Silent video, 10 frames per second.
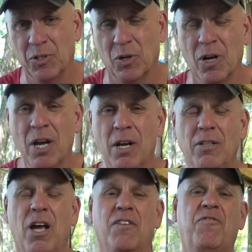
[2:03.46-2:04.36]
or
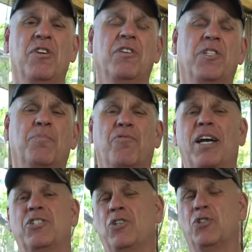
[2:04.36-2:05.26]
not feeling
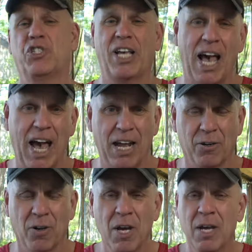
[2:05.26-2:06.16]
depressed or sad,
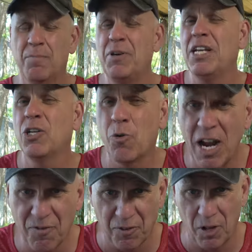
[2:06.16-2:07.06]
or being
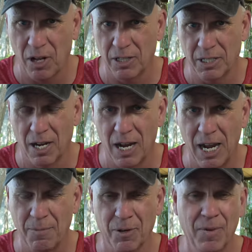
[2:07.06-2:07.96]
grateful all the
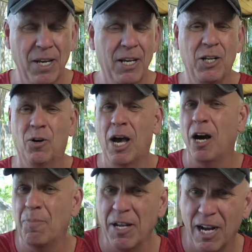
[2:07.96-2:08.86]
time, or,
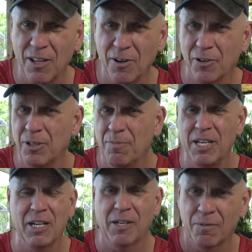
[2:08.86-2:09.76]
helping others and
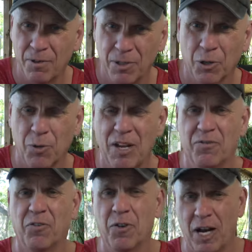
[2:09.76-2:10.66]
being,
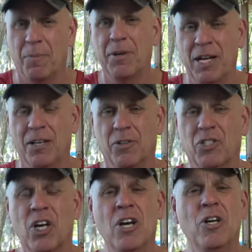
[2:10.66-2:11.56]
grateful for helping others.
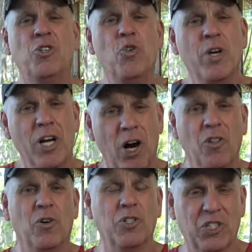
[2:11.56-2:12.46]
Doing all
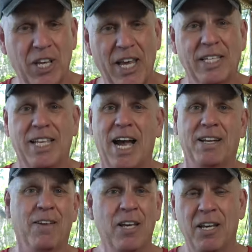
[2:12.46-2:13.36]
those things that
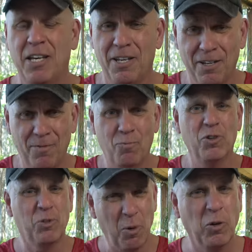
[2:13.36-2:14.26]

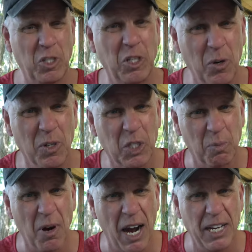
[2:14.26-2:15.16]
we're supposed to do in
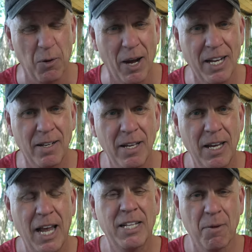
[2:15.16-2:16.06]
sobriety, right?
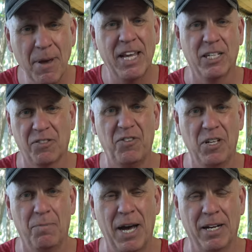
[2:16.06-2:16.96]
To make us
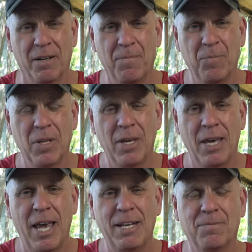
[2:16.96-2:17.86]
feel better.
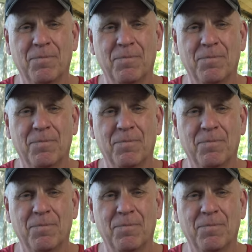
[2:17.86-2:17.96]
And